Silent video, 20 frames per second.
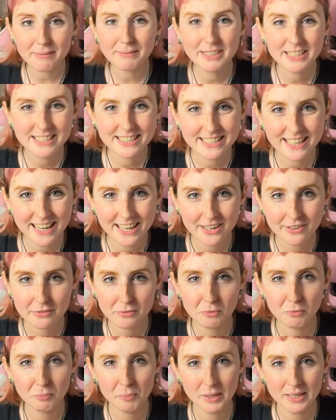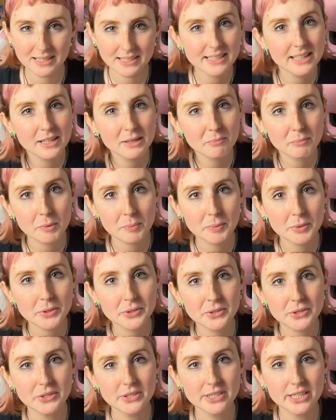That being said, if you've been sending
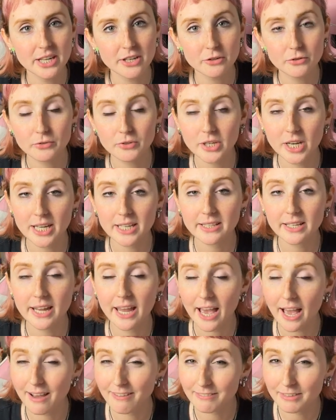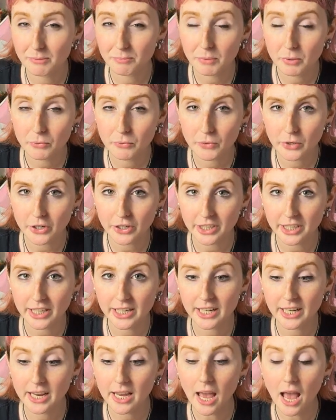proposals and you feel like they haven't been
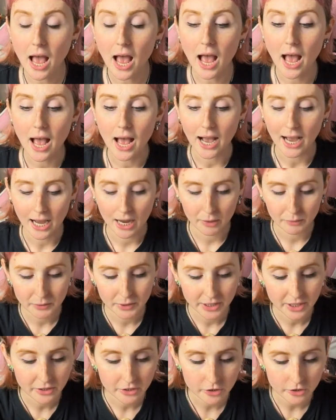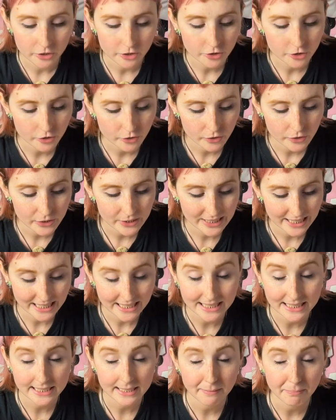working, I would encourage you to
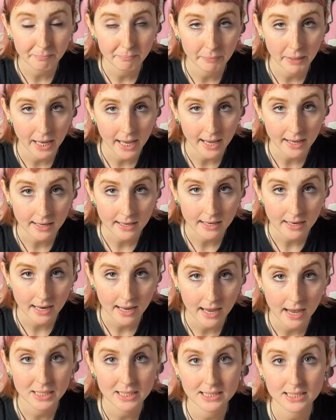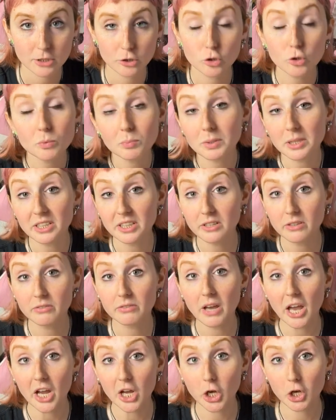take a step back, because I do
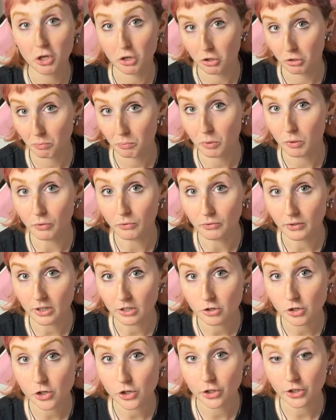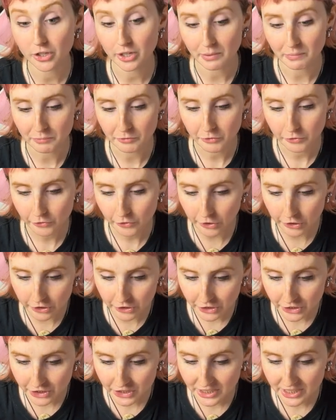believe a good profile should come
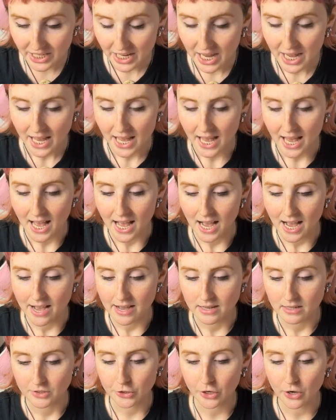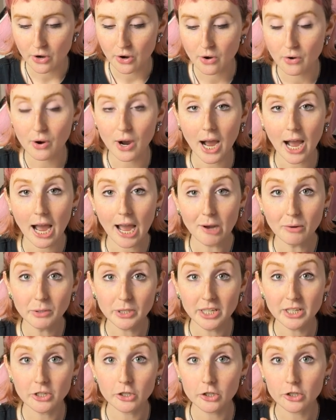first. So I
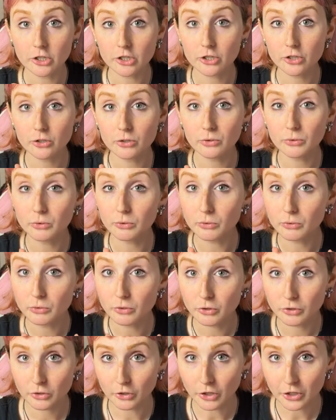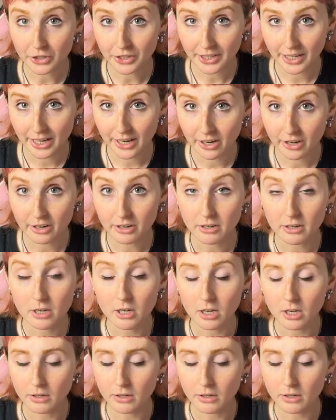would encourage you to start there,